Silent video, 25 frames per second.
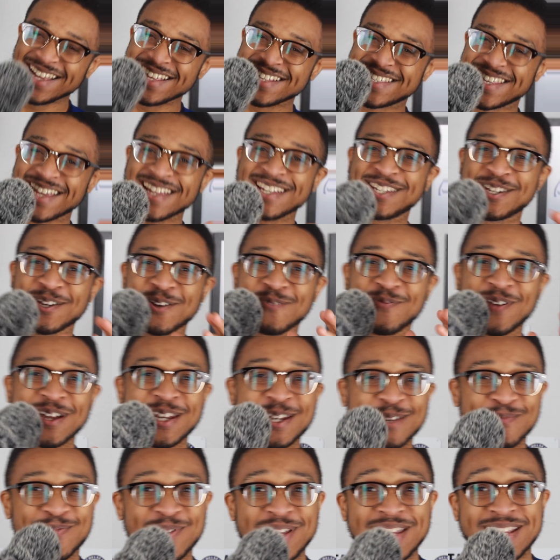Sancho and
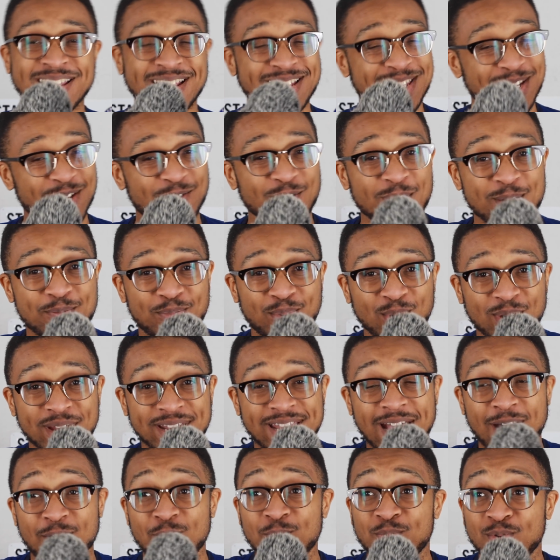Van der Beek, that's a great point.
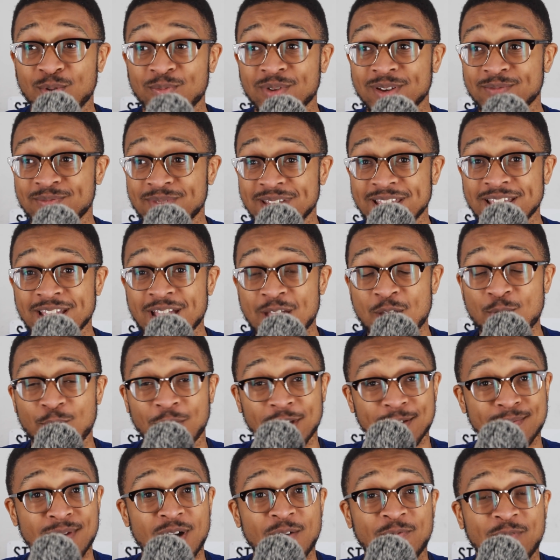That will probably be
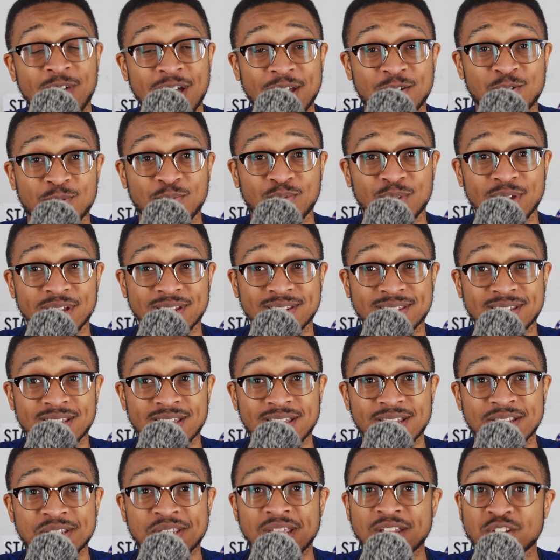one of my final points.
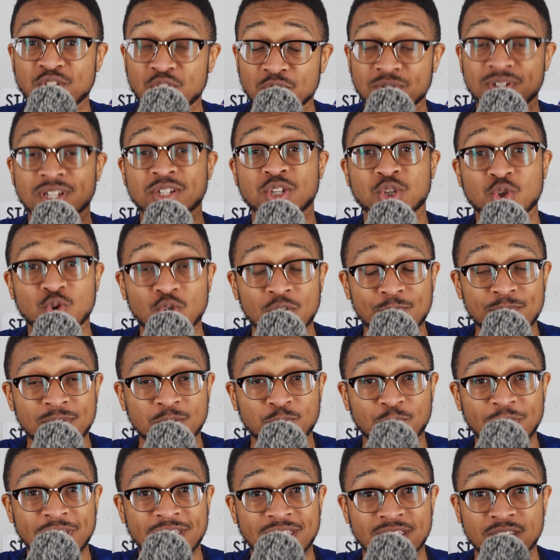Sancho did score in
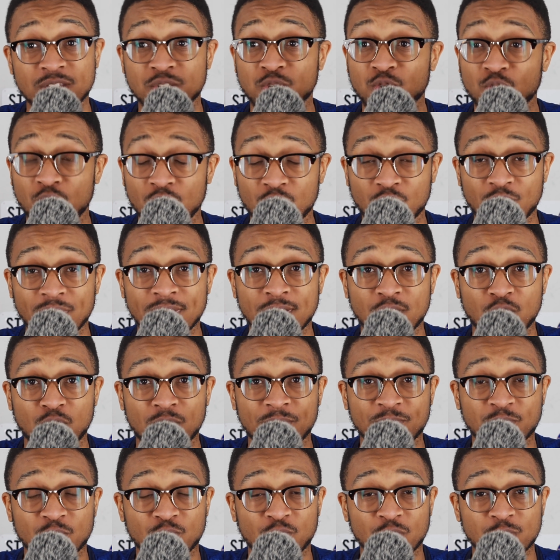midweek. He did score a great goal
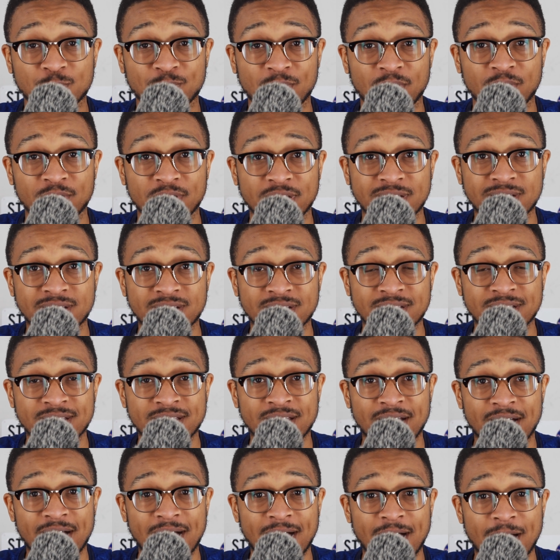off the crossbar and in.
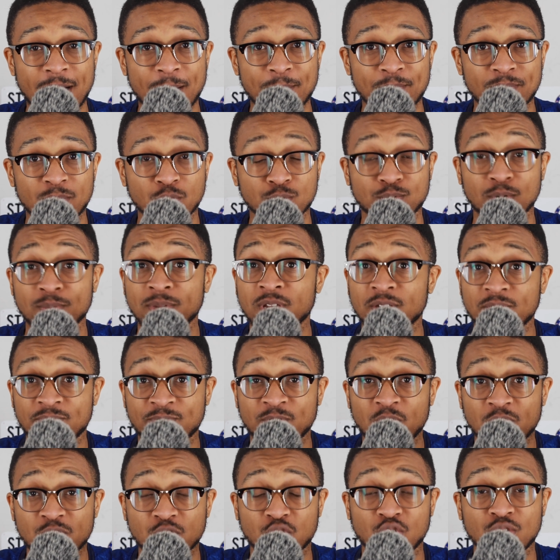It was probably his
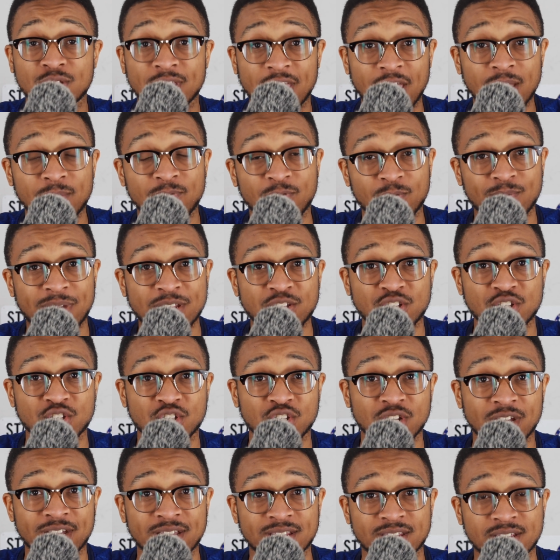first good game for
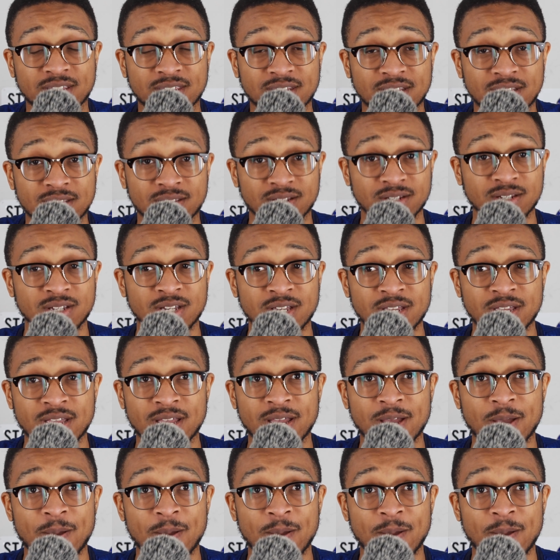Manchester United this season. Van